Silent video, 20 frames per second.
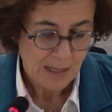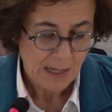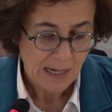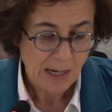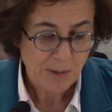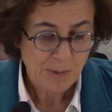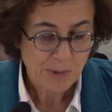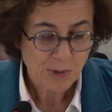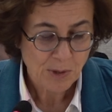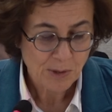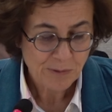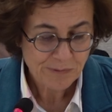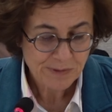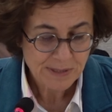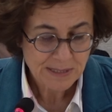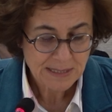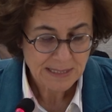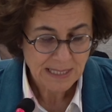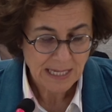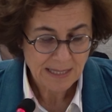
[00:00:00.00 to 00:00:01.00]
Our
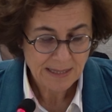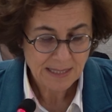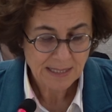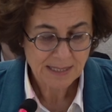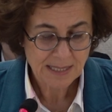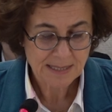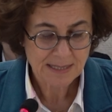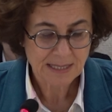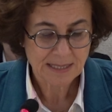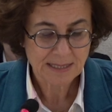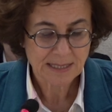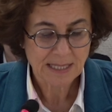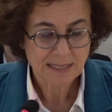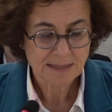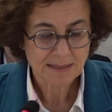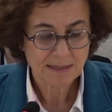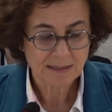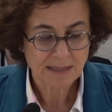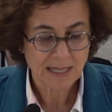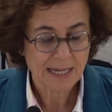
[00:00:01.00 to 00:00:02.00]
office and the
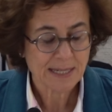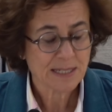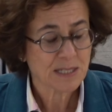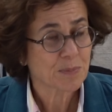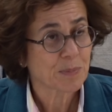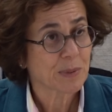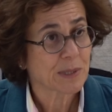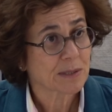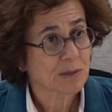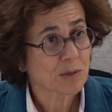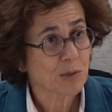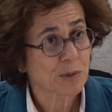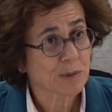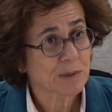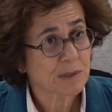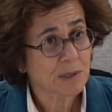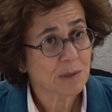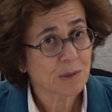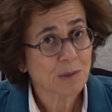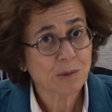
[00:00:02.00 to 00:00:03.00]
designated expert
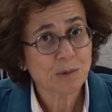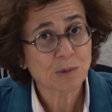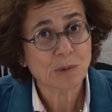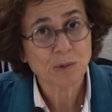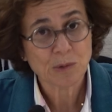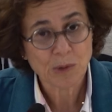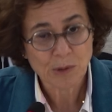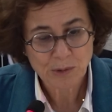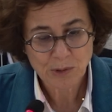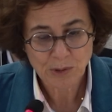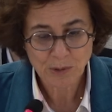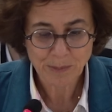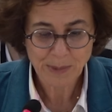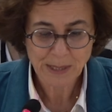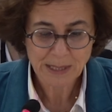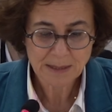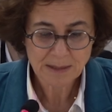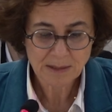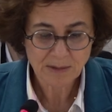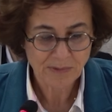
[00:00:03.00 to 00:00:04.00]
continue to
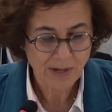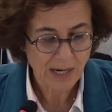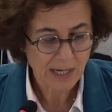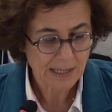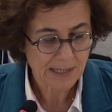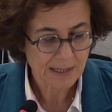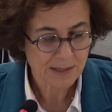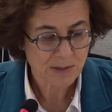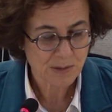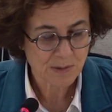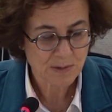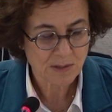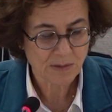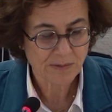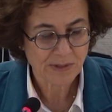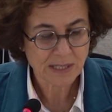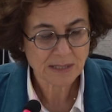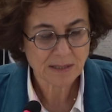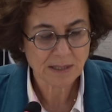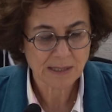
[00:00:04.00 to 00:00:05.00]
document violations of
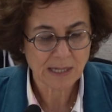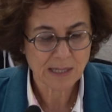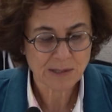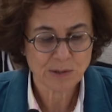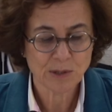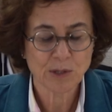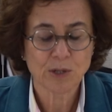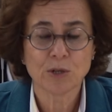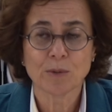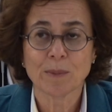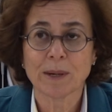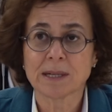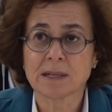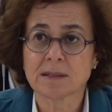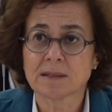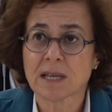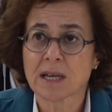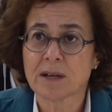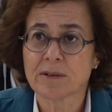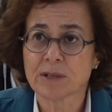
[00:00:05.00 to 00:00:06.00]
international
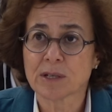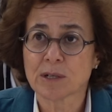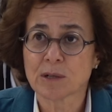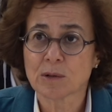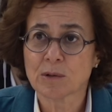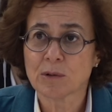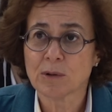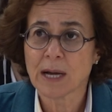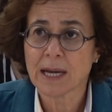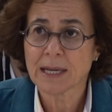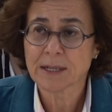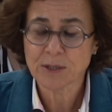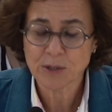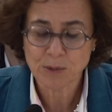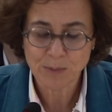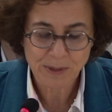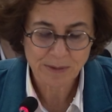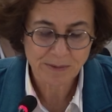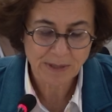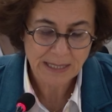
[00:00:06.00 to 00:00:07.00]
humanitarian law and
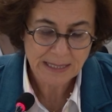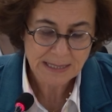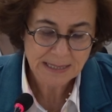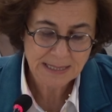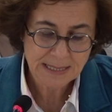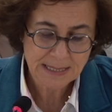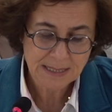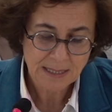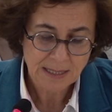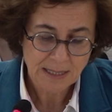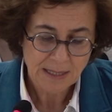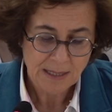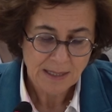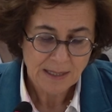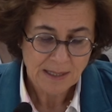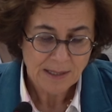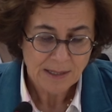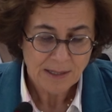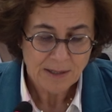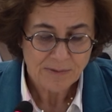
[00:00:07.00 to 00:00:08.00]
human rights,
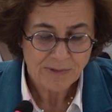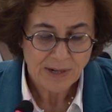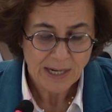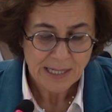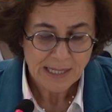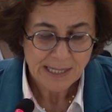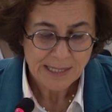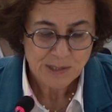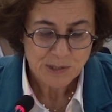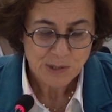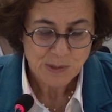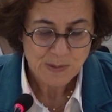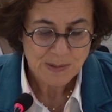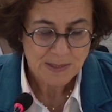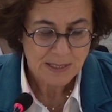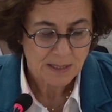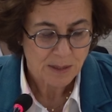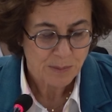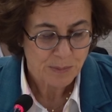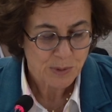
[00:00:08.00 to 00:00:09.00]

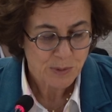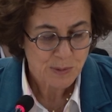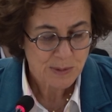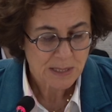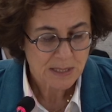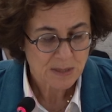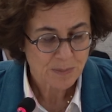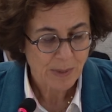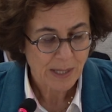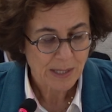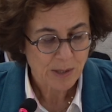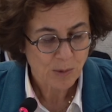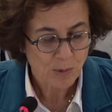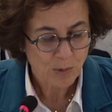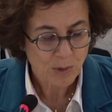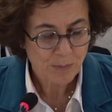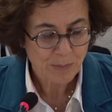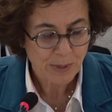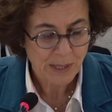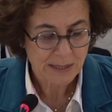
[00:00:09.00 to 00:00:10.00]
violations and abuses by
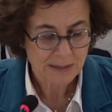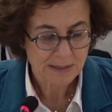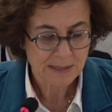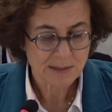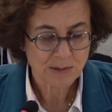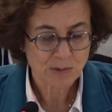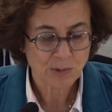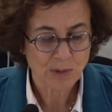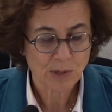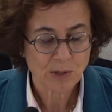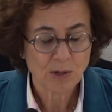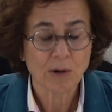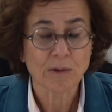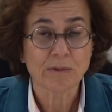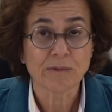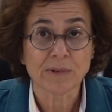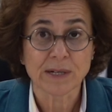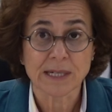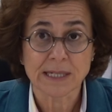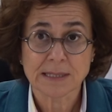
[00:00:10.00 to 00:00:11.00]
all parties to the
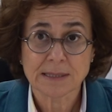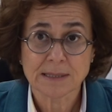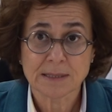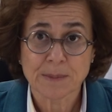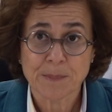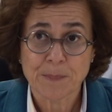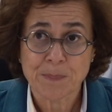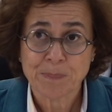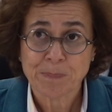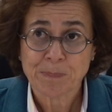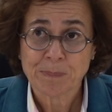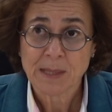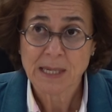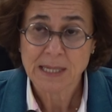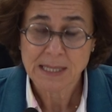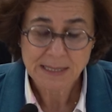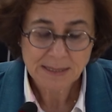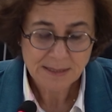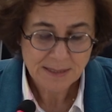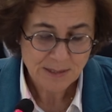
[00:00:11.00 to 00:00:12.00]
conflict.
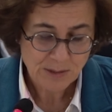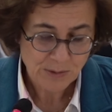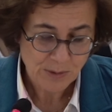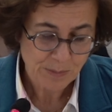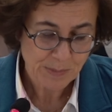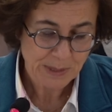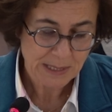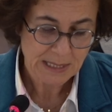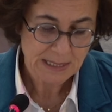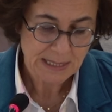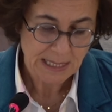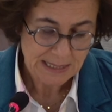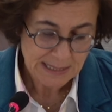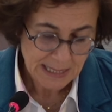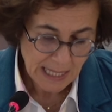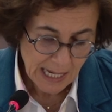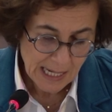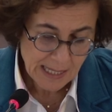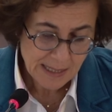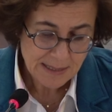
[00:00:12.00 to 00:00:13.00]
Indiscriminate
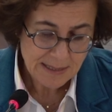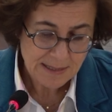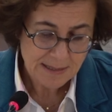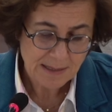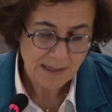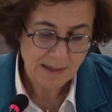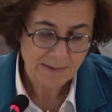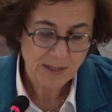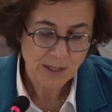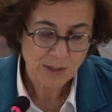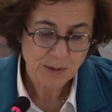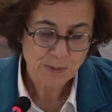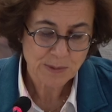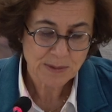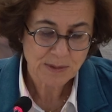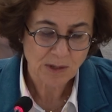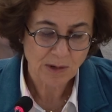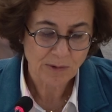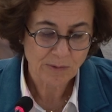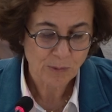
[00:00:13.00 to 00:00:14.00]
attacks and the
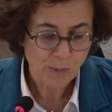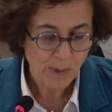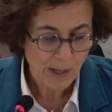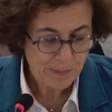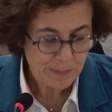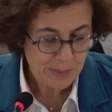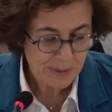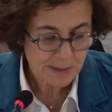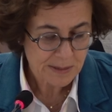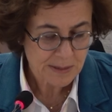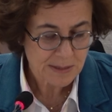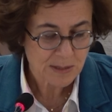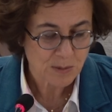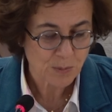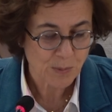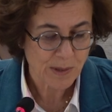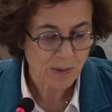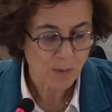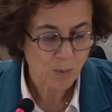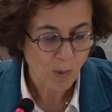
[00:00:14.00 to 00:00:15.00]
use of weapons
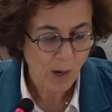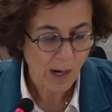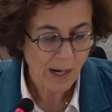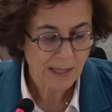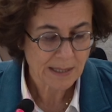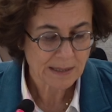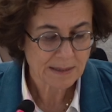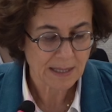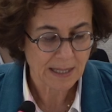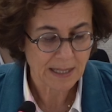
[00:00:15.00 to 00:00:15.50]
with wide